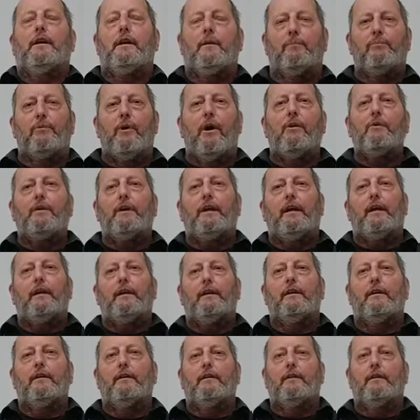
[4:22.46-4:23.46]
he broke
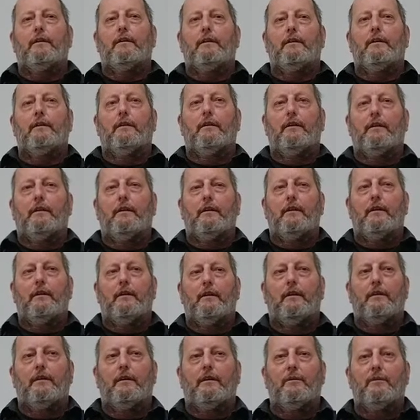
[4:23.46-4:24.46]
it, and
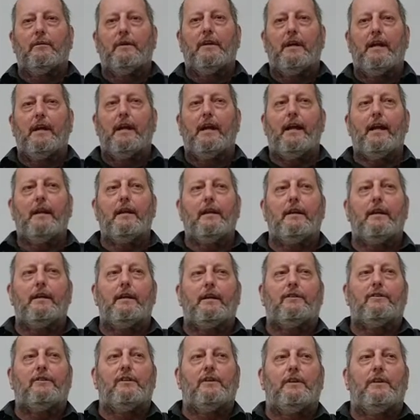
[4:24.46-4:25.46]
he handed
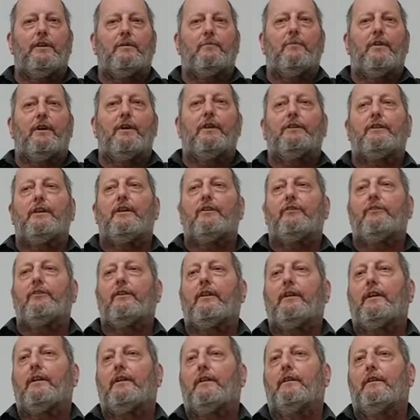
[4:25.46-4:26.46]
it to them. What did they
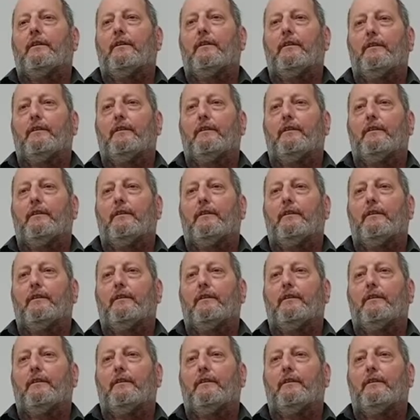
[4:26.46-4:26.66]
see?